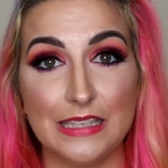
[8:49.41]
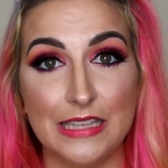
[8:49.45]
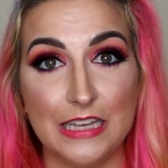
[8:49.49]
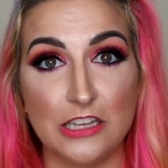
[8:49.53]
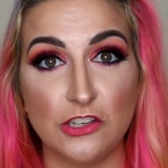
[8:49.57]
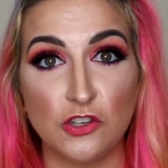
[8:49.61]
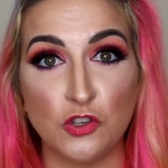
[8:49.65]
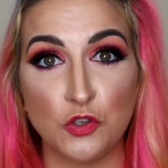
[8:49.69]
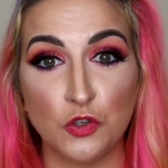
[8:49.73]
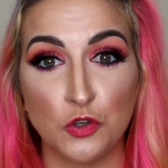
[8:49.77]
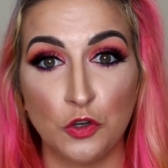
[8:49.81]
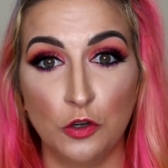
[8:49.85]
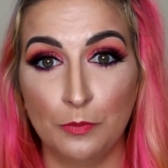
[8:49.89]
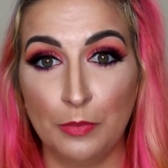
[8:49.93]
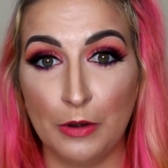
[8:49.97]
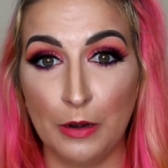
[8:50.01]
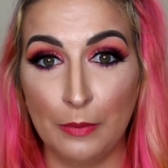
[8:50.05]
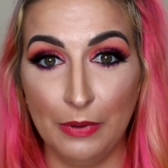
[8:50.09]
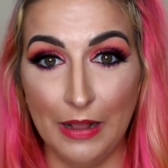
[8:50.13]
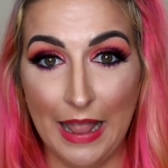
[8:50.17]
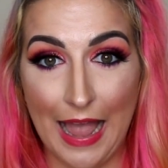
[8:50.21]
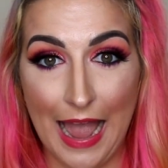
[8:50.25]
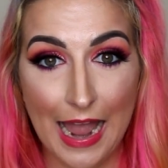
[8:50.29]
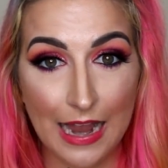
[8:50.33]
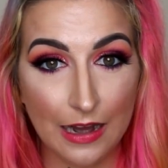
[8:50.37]
this Trooper
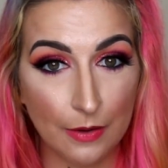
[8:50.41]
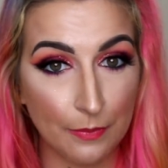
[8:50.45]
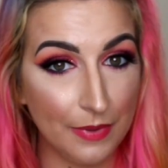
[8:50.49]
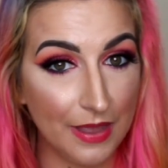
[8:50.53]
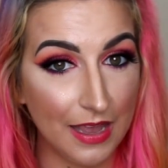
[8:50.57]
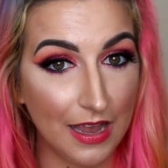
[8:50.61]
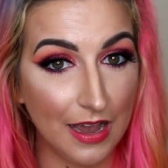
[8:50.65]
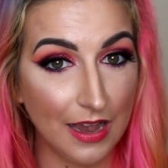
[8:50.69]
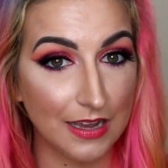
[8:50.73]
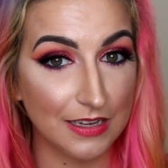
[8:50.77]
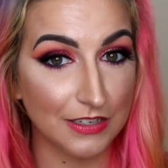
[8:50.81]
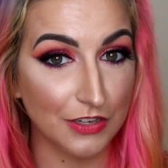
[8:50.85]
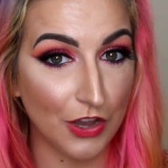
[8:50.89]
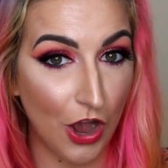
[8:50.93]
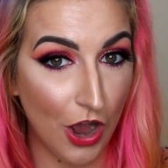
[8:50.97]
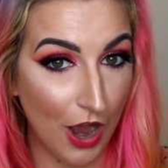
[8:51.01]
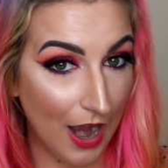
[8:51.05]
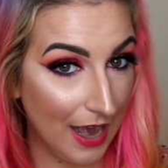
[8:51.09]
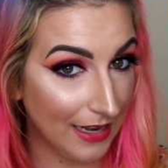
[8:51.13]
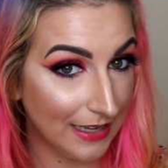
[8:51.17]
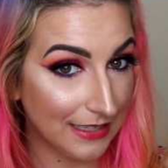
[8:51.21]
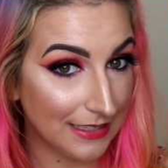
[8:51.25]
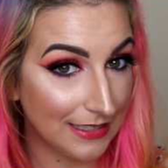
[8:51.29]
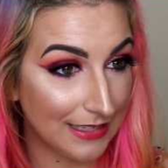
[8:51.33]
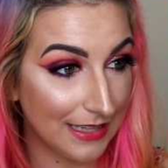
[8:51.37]
Black, because
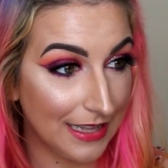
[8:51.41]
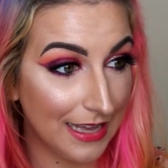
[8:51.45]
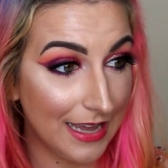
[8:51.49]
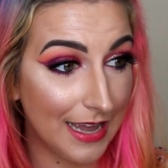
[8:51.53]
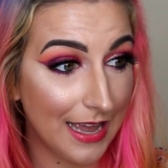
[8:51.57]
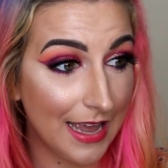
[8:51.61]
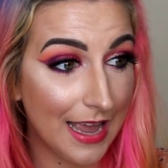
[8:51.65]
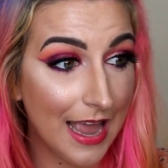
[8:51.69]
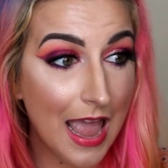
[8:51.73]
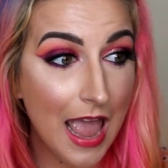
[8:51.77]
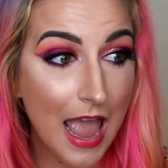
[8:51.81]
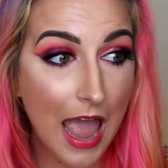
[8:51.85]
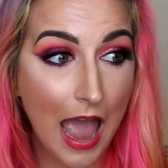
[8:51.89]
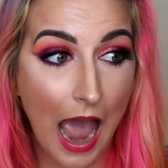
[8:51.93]
honestly,